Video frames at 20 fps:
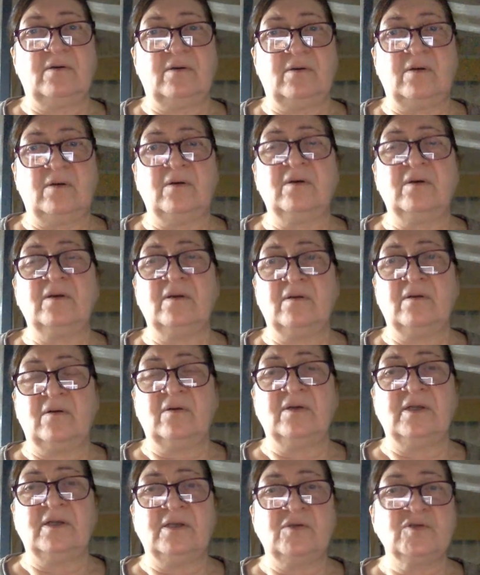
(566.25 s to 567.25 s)
on
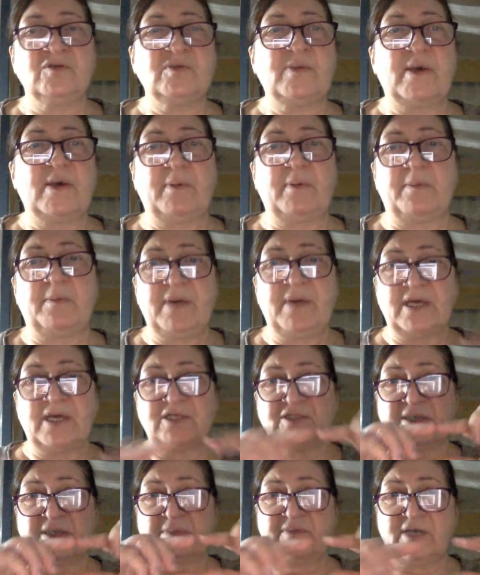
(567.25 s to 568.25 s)
a newspaper
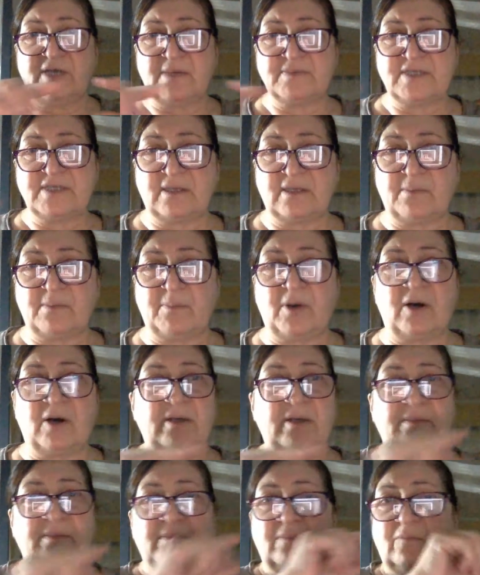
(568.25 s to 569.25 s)
page, sometimes at the
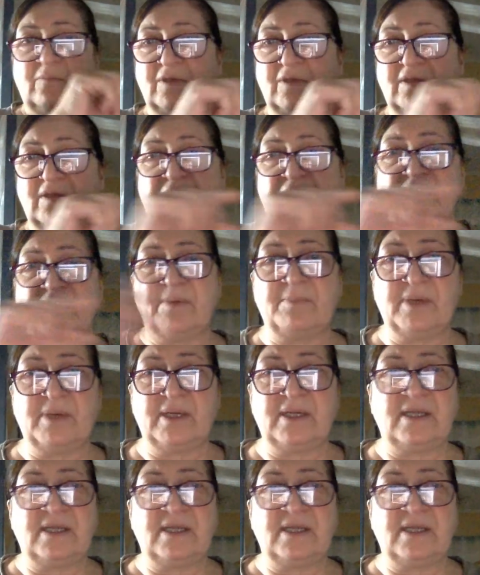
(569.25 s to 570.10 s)
bottom with a ribbon,